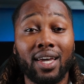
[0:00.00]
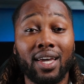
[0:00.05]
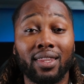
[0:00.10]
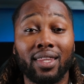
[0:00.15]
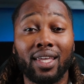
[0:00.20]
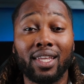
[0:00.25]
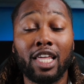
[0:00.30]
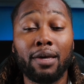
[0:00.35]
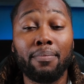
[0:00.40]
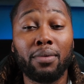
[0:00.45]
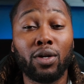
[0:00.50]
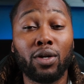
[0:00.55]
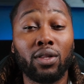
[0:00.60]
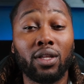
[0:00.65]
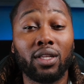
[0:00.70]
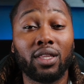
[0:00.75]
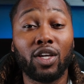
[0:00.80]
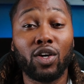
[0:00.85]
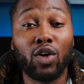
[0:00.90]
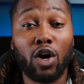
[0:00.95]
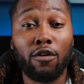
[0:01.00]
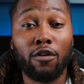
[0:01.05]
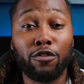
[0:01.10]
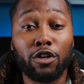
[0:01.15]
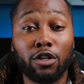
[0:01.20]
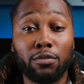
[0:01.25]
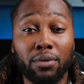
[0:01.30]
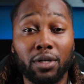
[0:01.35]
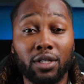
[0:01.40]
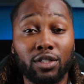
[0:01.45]
they let me know that they
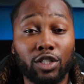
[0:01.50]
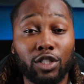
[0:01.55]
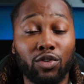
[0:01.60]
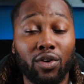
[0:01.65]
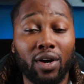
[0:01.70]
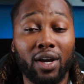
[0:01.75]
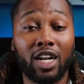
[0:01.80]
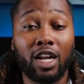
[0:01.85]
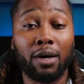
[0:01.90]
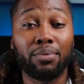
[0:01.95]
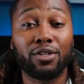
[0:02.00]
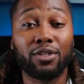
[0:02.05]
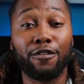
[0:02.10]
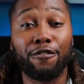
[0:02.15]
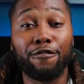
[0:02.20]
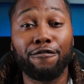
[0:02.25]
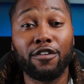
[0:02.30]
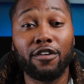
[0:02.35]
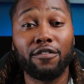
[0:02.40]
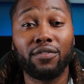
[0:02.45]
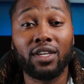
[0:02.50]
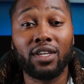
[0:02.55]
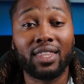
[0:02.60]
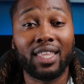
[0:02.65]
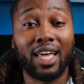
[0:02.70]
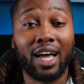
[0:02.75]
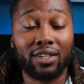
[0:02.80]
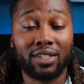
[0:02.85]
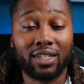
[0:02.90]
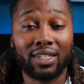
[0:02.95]
offered business credit up to
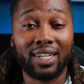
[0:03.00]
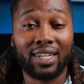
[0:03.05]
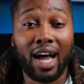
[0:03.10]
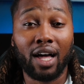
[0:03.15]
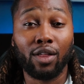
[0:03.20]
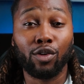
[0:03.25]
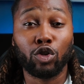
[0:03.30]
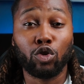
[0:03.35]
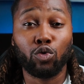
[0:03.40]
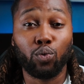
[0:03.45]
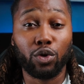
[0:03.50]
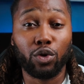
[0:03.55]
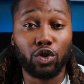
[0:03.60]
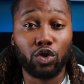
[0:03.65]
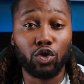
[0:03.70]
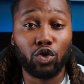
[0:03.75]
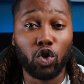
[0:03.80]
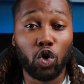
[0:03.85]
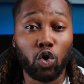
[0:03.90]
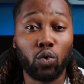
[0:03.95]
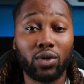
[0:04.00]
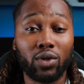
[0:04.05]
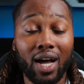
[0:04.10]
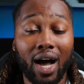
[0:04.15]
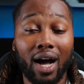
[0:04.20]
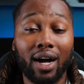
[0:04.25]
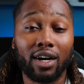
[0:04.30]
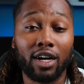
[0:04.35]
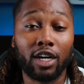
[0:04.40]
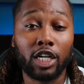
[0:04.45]
$50,000 with no
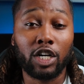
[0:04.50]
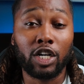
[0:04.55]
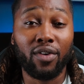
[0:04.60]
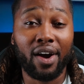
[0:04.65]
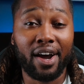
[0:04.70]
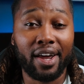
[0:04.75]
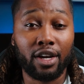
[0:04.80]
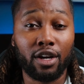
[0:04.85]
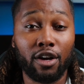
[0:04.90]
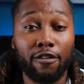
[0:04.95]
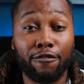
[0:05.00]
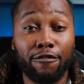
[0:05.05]
doc underwriting